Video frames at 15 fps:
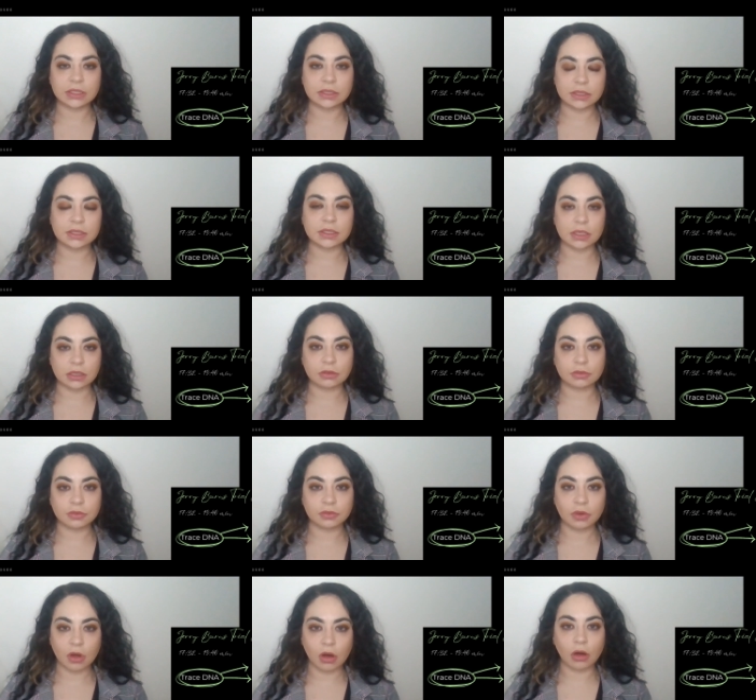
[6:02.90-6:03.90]

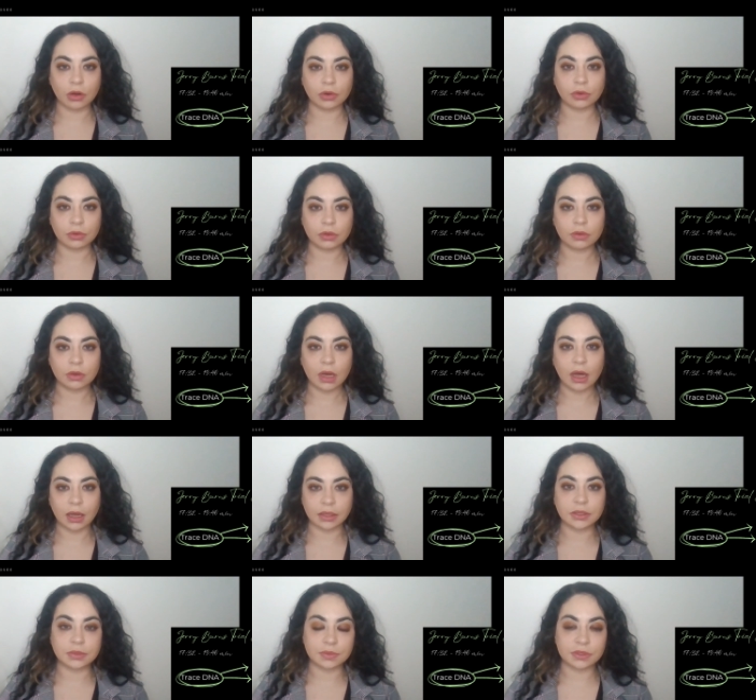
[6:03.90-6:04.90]
itself on
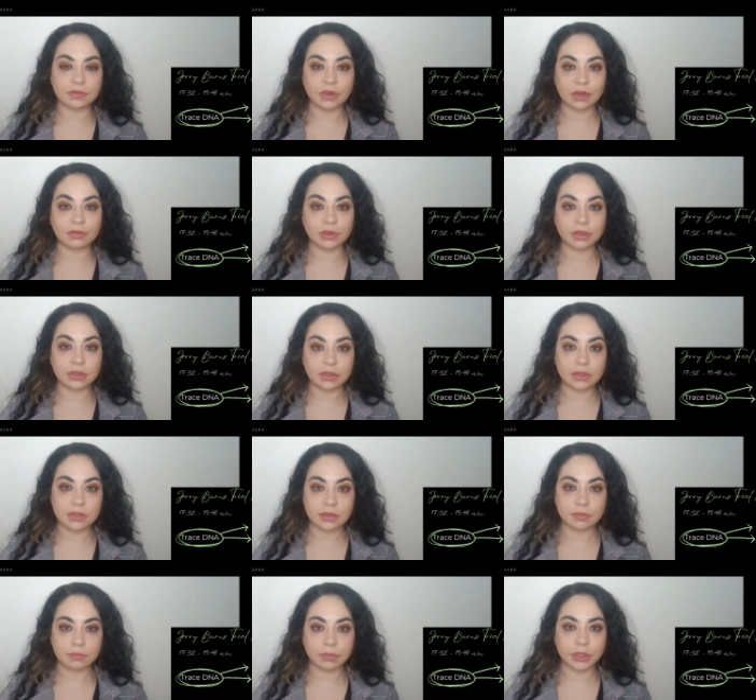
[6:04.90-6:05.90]
items of
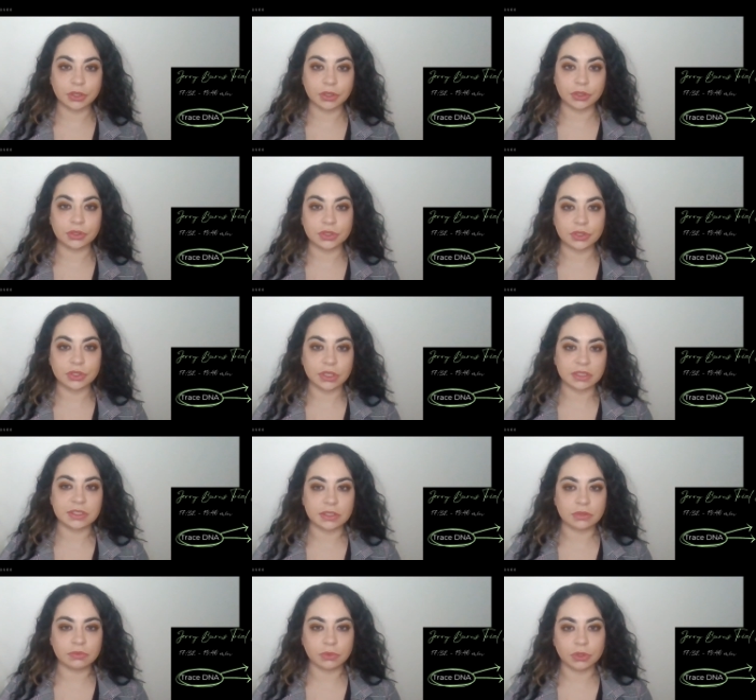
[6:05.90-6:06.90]
evidence because
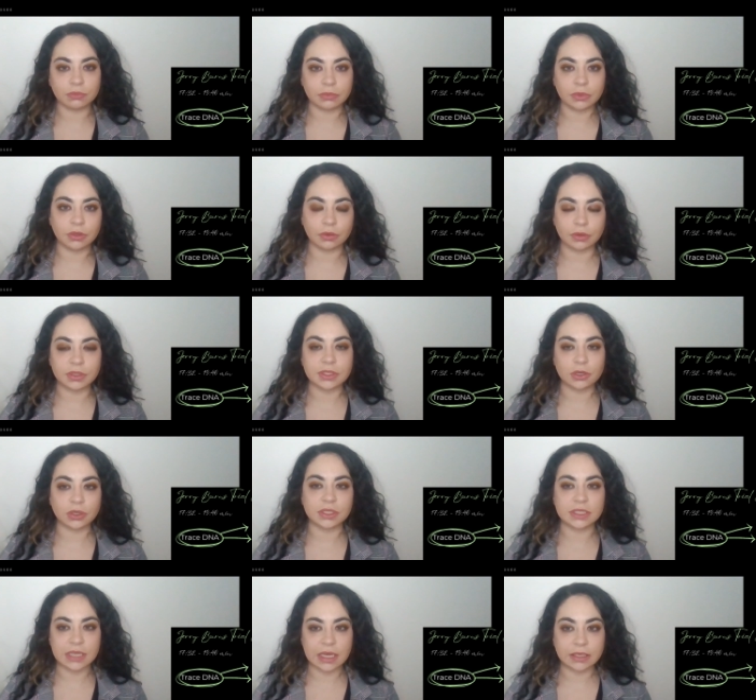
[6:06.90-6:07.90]
it's
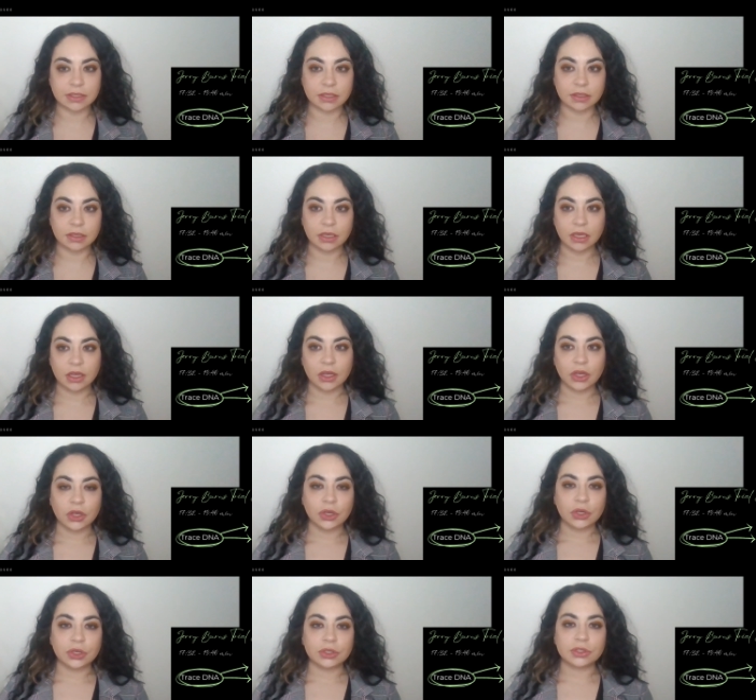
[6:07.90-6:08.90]
not static.
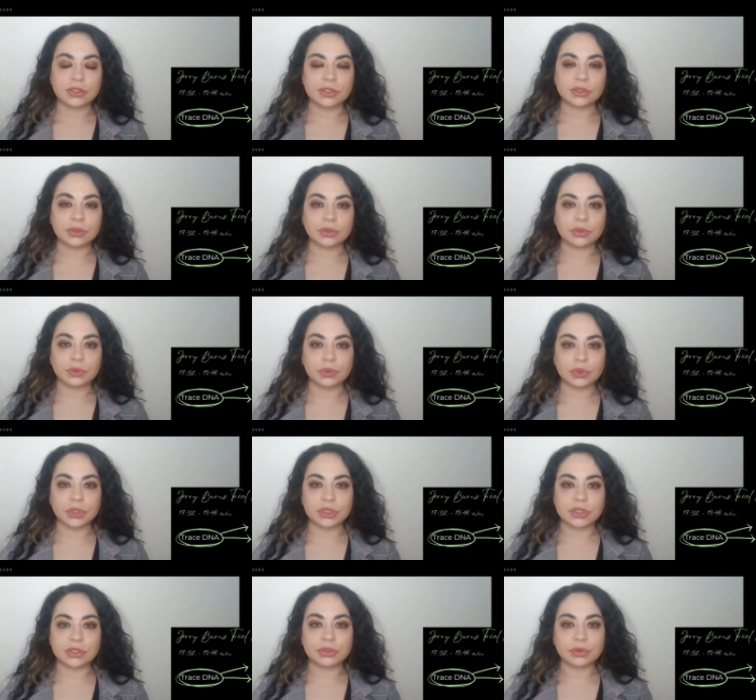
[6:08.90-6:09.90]
So
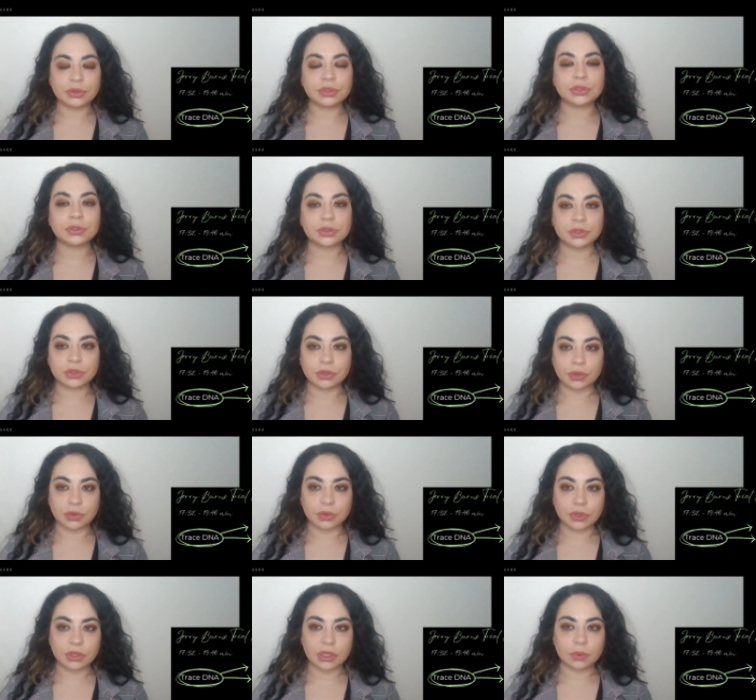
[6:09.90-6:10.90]
it's crucial to
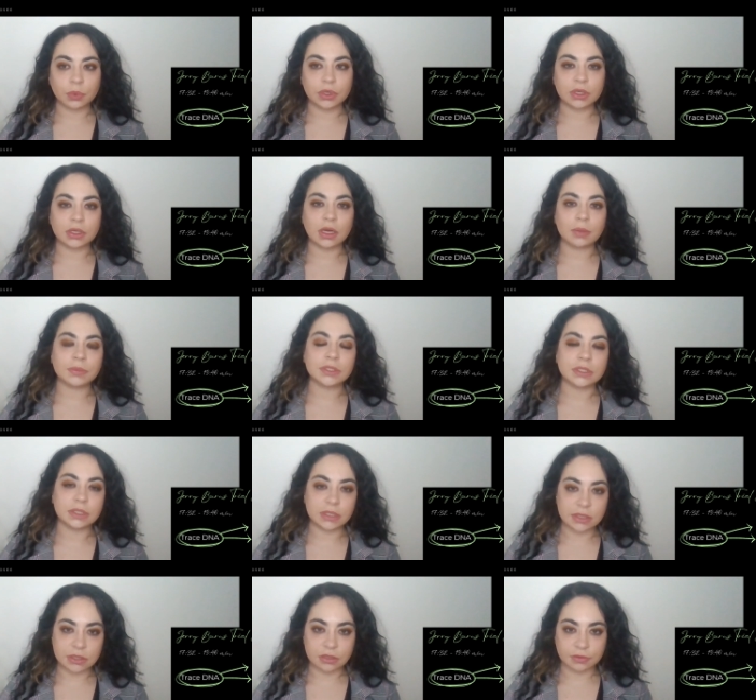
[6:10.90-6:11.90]
note that when it comes to
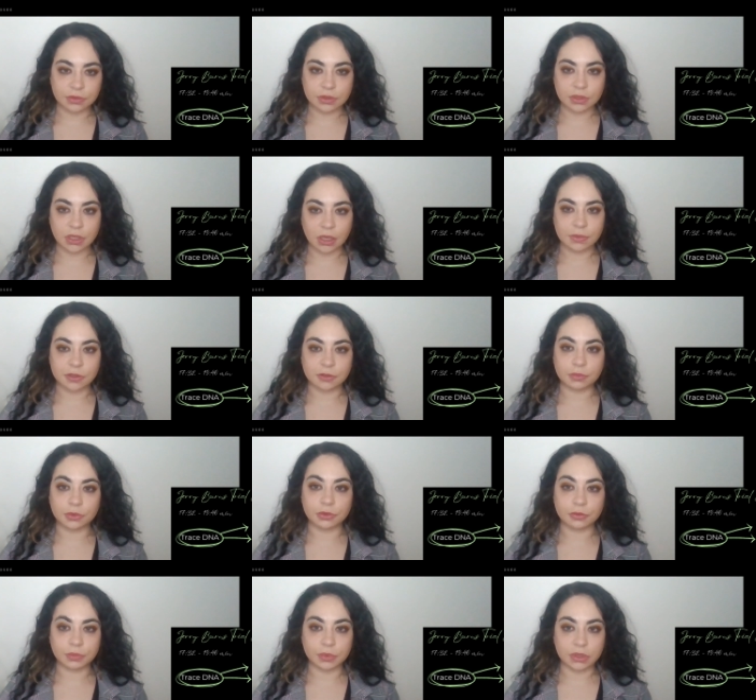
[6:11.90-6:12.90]
these different types of
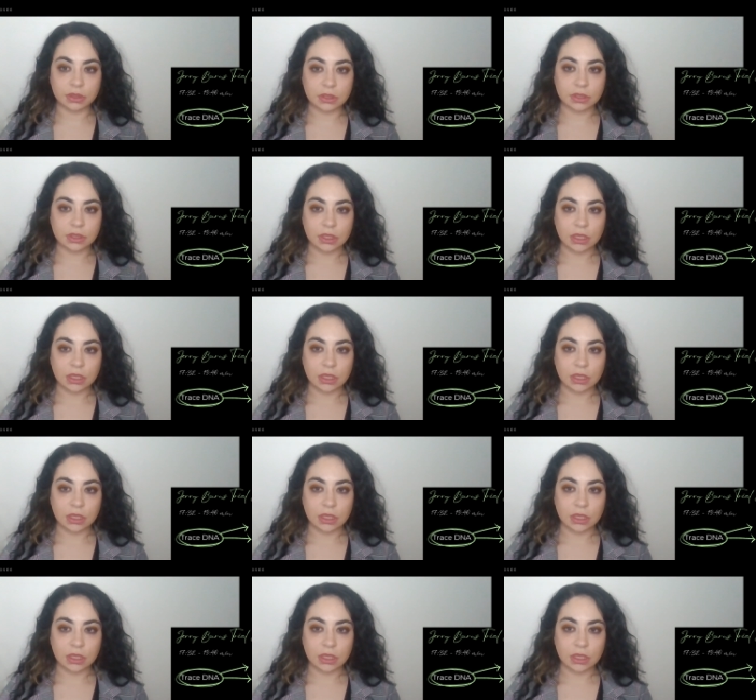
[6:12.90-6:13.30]
movement,